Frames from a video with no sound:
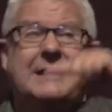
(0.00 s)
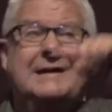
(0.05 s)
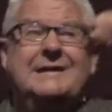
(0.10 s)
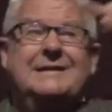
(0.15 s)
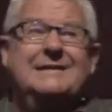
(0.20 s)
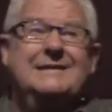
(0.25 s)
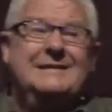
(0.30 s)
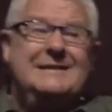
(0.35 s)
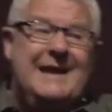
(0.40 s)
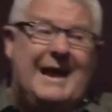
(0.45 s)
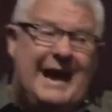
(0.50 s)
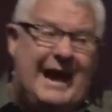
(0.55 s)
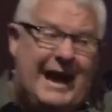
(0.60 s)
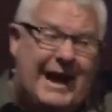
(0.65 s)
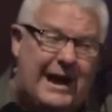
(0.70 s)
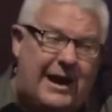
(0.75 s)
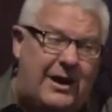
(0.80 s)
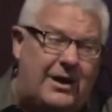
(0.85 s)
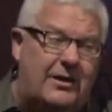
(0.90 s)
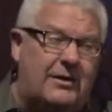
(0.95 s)

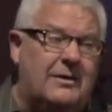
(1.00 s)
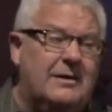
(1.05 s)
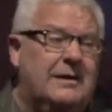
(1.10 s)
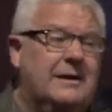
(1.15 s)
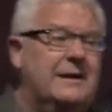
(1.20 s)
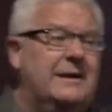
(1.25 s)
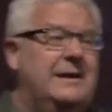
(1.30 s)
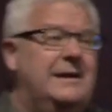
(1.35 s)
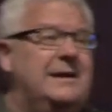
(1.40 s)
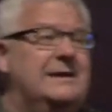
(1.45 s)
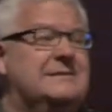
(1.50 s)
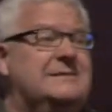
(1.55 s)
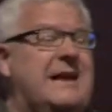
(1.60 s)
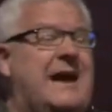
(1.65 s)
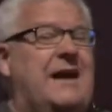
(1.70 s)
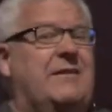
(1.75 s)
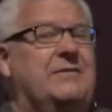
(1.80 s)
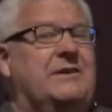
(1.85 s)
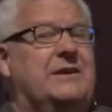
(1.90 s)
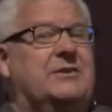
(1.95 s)
Now he is
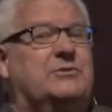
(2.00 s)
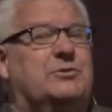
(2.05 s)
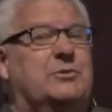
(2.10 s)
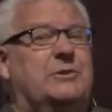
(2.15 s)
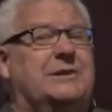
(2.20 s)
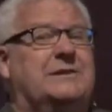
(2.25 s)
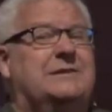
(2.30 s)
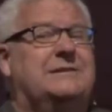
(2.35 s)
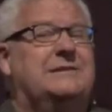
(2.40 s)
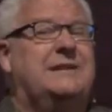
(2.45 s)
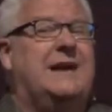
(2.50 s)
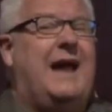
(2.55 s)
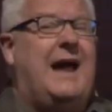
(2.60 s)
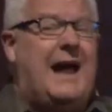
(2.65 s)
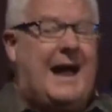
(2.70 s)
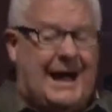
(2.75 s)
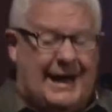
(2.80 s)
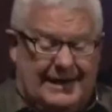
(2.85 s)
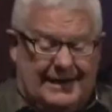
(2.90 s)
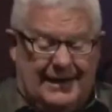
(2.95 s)
having to
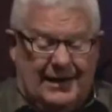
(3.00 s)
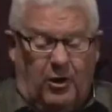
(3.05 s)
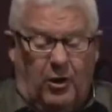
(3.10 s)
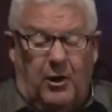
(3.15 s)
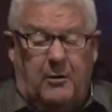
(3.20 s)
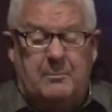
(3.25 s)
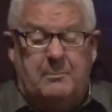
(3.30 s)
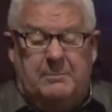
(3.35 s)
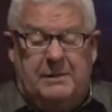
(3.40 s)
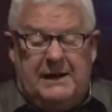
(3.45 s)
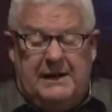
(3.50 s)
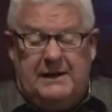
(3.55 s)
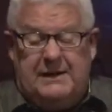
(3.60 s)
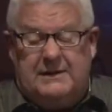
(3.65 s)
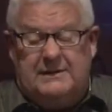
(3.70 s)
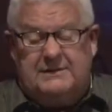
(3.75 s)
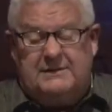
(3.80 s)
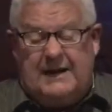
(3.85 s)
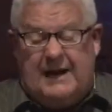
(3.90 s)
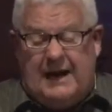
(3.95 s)
attack or being
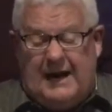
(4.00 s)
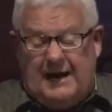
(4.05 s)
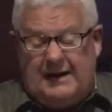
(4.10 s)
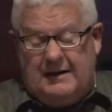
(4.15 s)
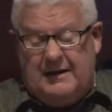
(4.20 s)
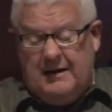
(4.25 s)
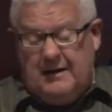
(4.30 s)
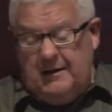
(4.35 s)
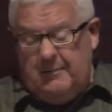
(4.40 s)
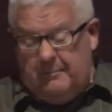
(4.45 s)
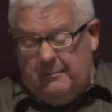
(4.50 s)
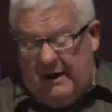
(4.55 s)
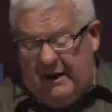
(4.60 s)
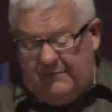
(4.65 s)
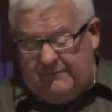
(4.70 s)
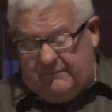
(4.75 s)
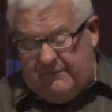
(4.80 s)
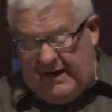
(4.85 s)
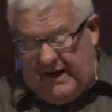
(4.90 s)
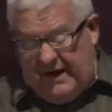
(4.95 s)
attacked by
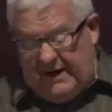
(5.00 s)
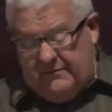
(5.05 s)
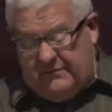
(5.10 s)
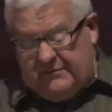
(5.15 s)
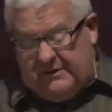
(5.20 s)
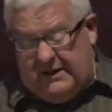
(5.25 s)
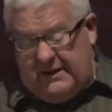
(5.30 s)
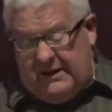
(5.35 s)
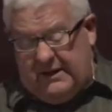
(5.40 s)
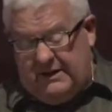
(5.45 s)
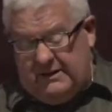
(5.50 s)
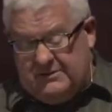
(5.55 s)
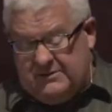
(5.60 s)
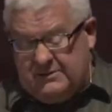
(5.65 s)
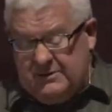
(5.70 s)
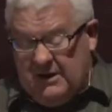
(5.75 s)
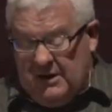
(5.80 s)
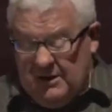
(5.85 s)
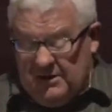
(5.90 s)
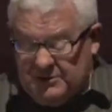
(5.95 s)
5
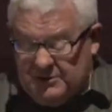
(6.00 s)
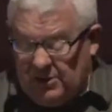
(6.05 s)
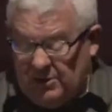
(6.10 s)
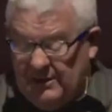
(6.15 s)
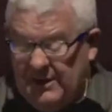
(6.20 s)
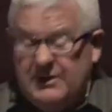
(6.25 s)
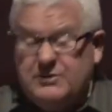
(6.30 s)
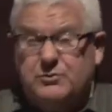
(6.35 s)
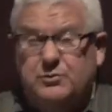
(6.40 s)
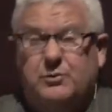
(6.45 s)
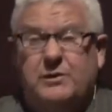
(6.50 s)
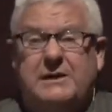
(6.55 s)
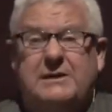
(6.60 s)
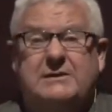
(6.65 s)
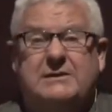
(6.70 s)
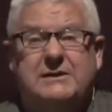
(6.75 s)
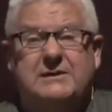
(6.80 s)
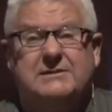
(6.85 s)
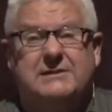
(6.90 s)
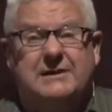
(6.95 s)
kings. So let's read
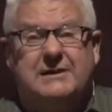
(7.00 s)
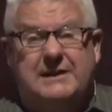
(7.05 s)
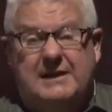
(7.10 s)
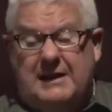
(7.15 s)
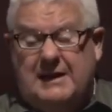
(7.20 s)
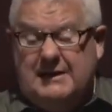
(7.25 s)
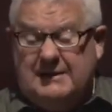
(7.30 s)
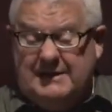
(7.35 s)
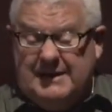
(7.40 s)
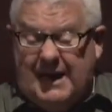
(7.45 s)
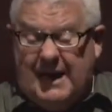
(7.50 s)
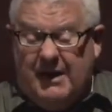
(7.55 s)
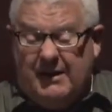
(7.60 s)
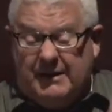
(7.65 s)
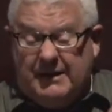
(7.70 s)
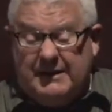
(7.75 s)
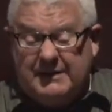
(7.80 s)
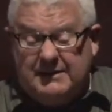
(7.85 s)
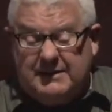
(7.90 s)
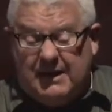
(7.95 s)
this again now
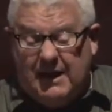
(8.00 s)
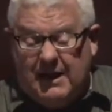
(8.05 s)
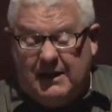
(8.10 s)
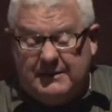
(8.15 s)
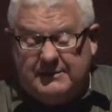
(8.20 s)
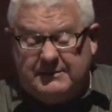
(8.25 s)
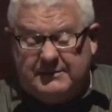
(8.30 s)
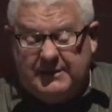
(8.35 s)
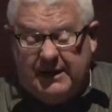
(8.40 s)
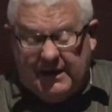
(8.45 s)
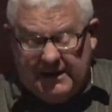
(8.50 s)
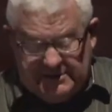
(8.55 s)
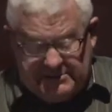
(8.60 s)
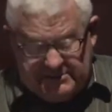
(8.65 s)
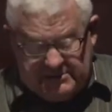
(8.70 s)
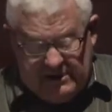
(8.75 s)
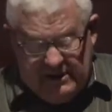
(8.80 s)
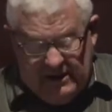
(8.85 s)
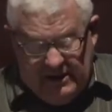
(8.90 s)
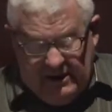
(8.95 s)
in
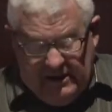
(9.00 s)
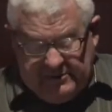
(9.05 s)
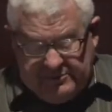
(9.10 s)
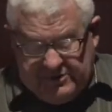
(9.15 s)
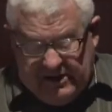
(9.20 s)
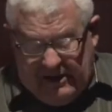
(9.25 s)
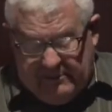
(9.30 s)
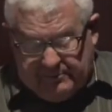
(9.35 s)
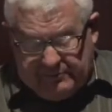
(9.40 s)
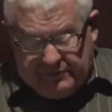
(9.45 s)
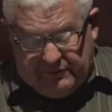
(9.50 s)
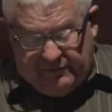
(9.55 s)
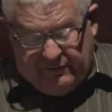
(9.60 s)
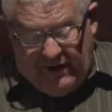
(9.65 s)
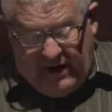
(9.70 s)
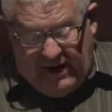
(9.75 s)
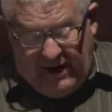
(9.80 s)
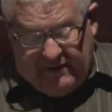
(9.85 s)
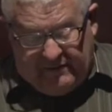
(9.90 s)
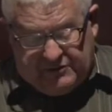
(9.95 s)
context. Chapter
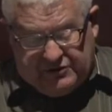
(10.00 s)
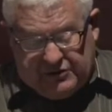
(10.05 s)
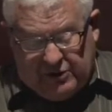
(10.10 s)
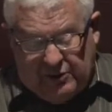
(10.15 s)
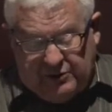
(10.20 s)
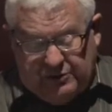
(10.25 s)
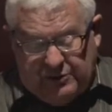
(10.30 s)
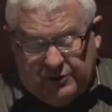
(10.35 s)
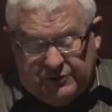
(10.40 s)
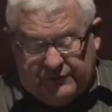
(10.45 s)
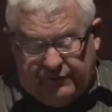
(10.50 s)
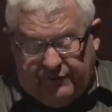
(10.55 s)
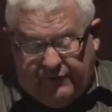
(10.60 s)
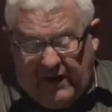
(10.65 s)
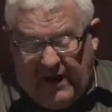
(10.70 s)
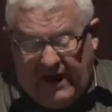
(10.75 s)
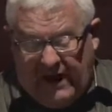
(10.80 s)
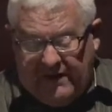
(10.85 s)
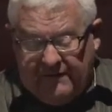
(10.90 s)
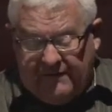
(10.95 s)
5. So those
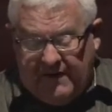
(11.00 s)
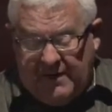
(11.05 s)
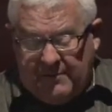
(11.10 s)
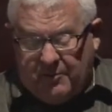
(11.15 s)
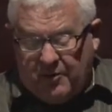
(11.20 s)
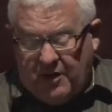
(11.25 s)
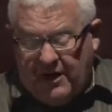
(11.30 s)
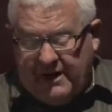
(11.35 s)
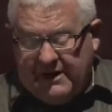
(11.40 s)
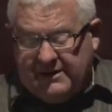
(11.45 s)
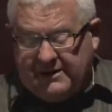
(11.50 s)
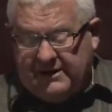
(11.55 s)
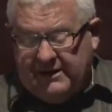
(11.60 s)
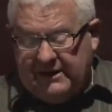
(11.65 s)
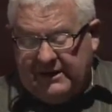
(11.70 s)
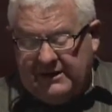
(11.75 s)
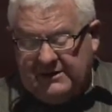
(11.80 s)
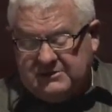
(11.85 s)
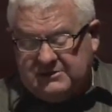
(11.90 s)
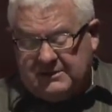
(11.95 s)
5 Amorite
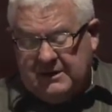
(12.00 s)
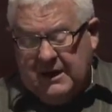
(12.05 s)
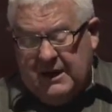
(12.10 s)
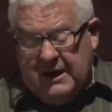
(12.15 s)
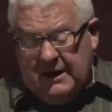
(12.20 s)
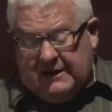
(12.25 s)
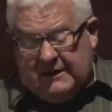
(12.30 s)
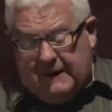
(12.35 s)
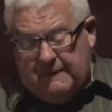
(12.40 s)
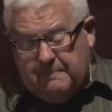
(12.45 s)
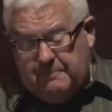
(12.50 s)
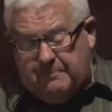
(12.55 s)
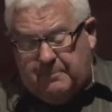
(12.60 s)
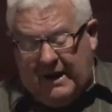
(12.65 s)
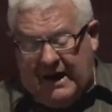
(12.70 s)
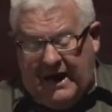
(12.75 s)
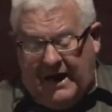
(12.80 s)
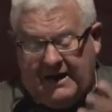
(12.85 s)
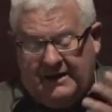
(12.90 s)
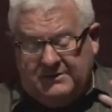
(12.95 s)
kings
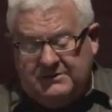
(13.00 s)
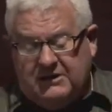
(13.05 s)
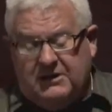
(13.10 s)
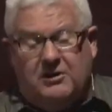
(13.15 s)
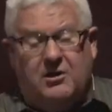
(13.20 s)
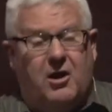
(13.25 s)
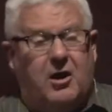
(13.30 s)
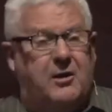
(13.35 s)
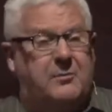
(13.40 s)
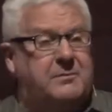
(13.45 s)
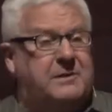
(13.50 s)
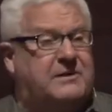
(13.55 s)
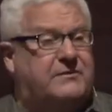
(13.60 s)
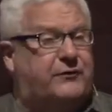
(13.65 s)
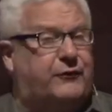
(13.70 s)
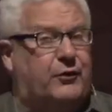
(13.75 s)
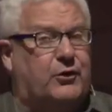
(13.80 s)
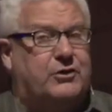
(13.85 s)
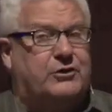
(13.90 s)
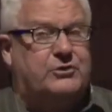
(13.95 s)
combined their armies
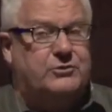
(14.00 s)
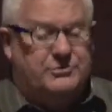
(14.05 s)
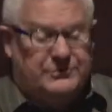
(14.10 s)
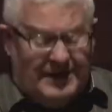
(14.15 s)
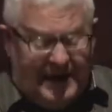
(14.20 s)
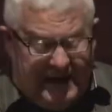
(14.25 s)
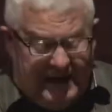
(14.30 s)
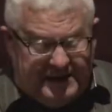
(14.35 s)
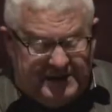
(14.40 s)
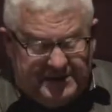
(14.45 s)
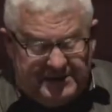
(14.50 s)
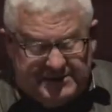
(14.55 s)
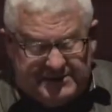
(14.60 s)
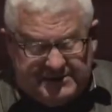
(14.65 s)
for a united